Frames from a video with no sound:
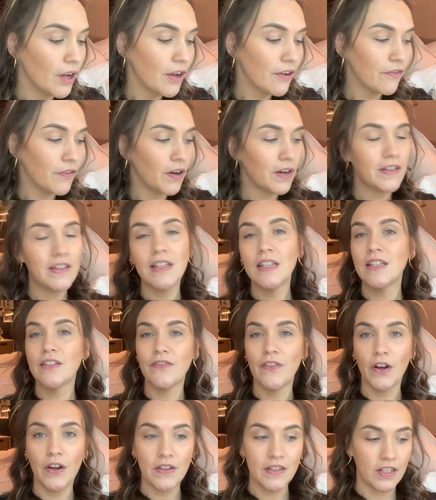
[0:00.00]
first things
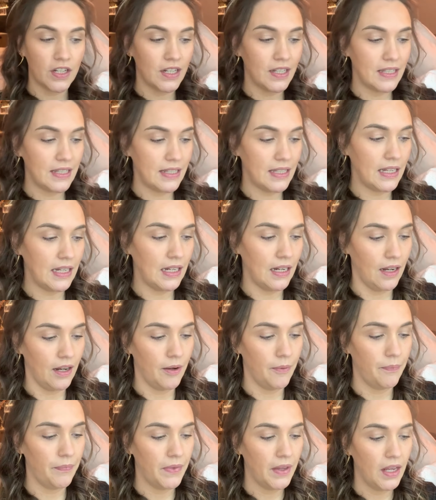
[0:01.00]
first, concealer.
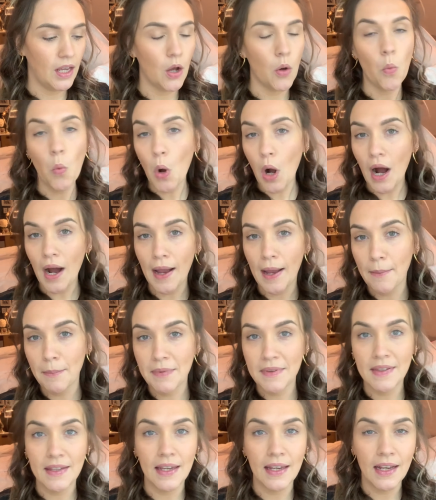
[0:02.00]
What I am
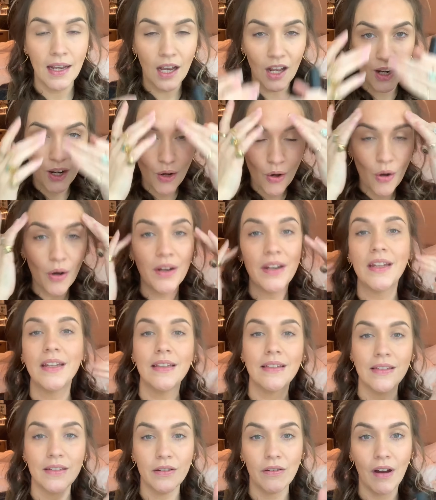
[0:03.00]
seeing a lot on
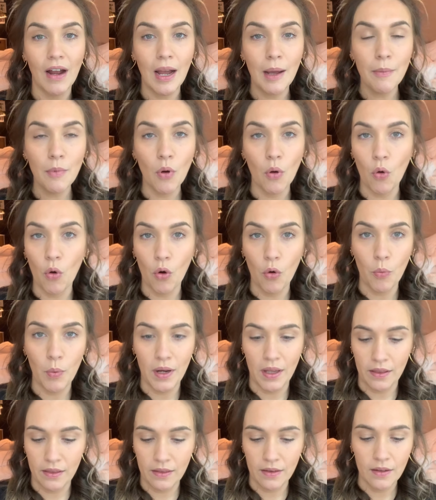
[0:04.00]
Instagram or
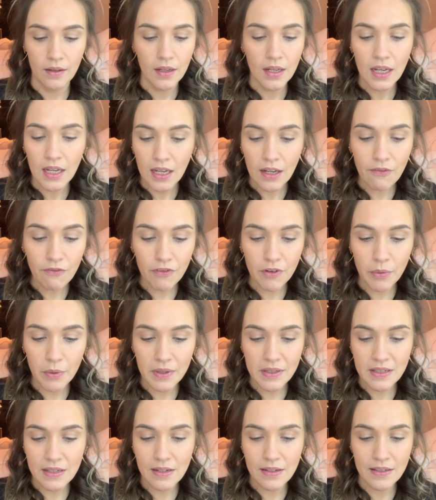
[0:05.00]
with
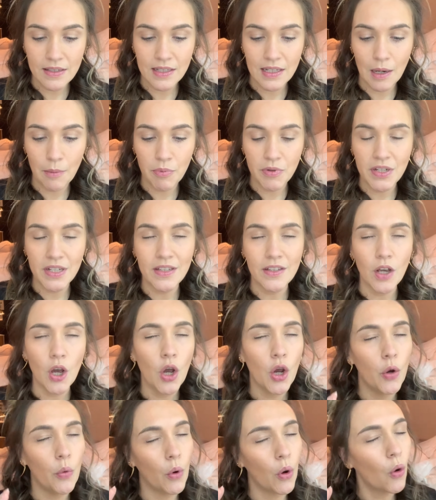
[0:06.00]
influencers, celebrities
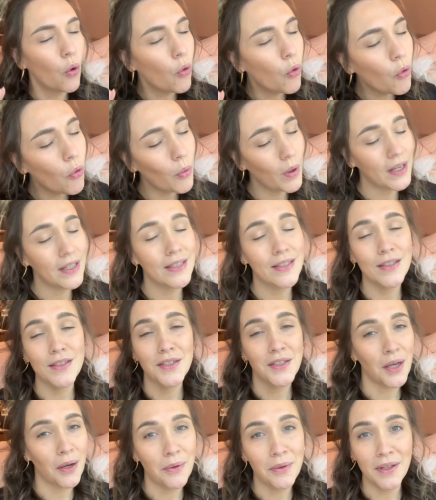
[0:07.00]
who are always
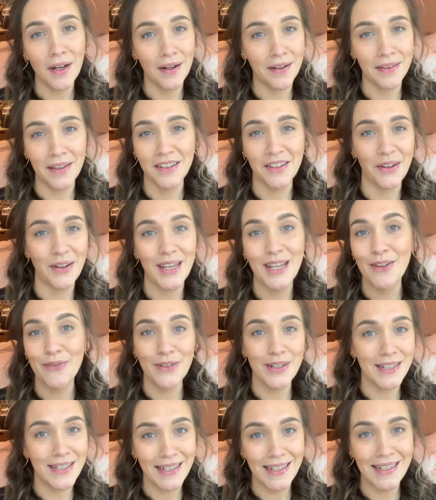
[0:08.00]
so young they don't even
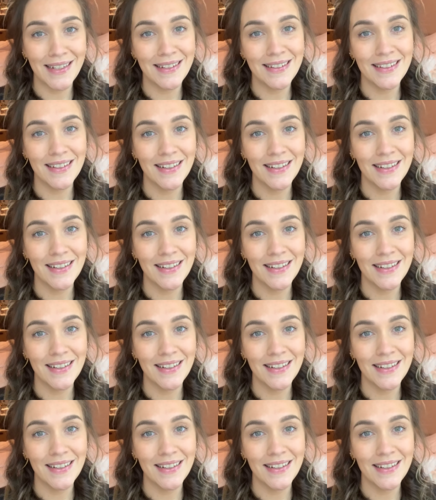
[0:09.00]
need